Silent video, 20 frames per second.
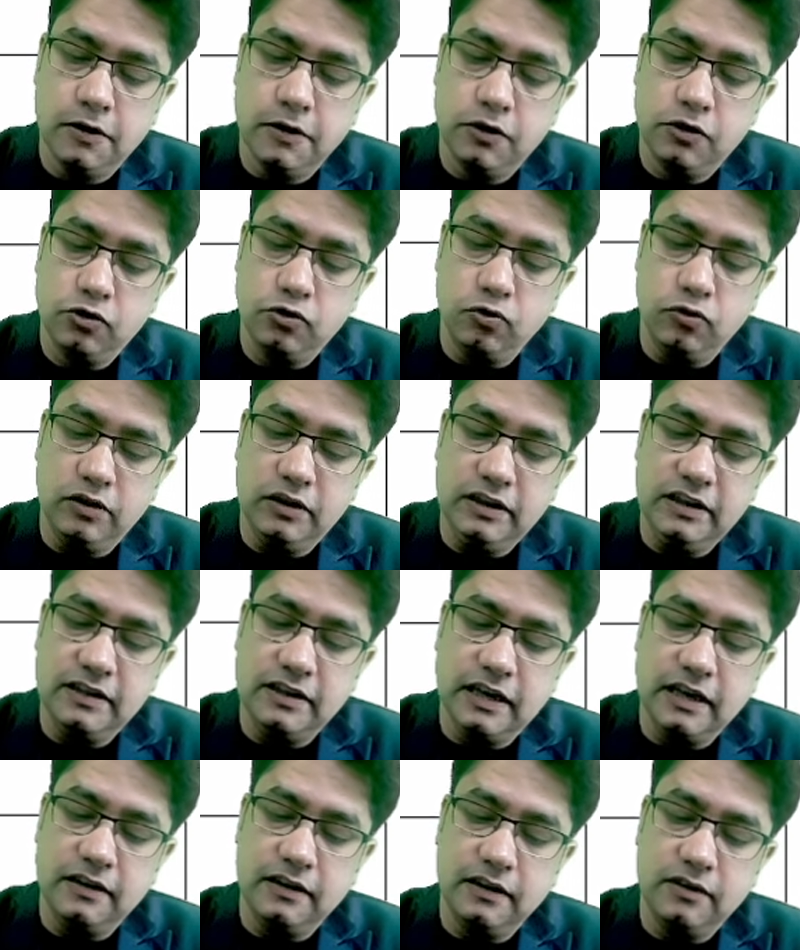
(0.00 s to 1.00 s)
So these
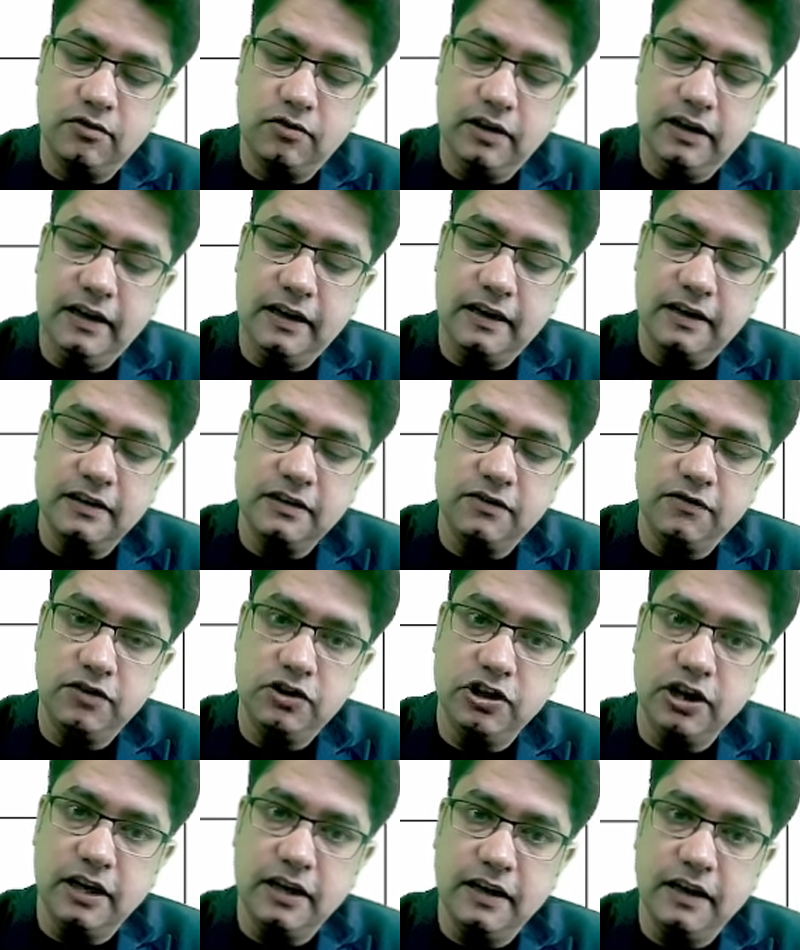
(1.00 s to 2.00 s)
are the three drugs
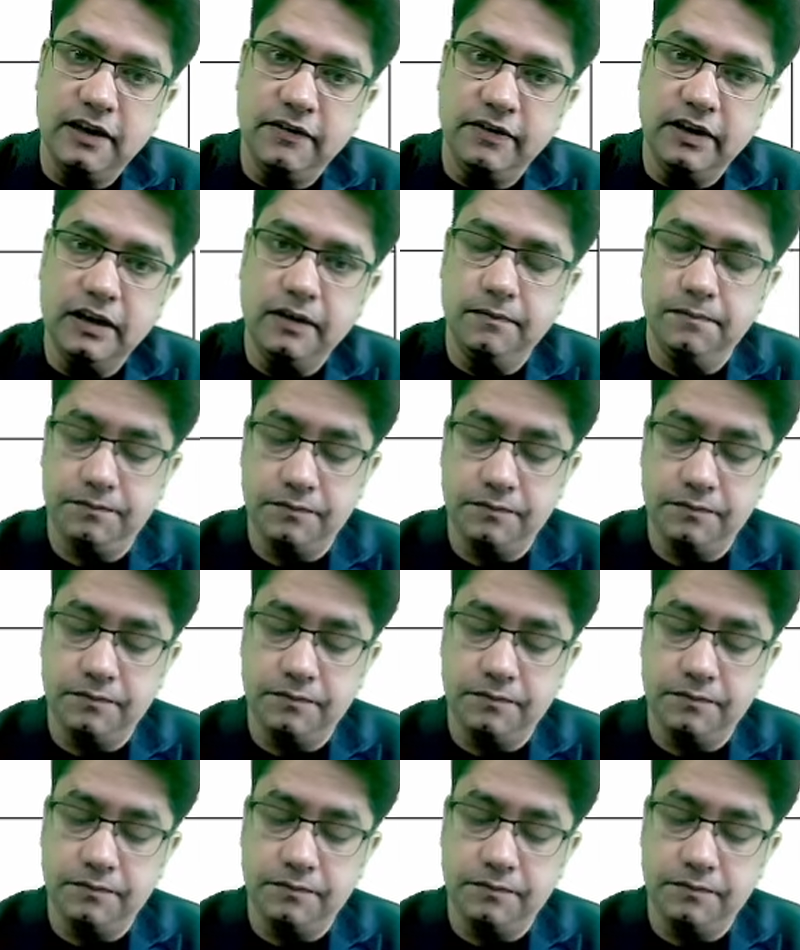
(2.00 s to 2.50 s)
which are given.